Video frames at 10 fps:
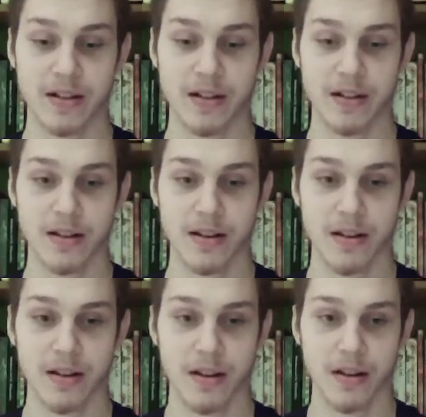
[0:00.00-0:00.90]

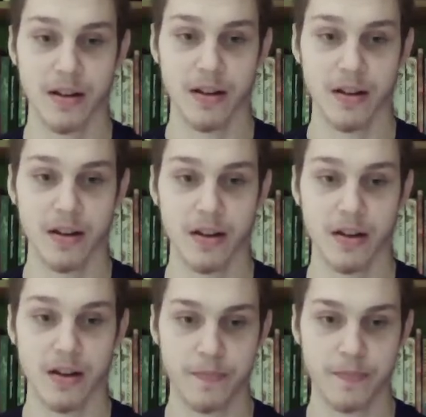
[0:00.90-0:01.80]

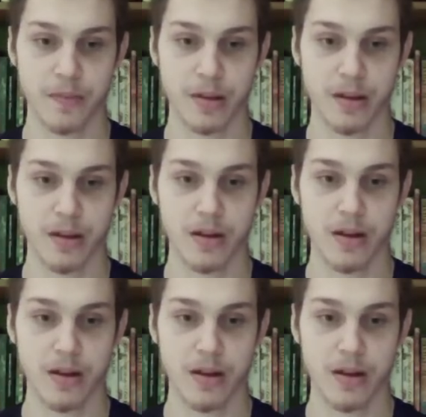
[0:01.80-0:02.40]
(silence)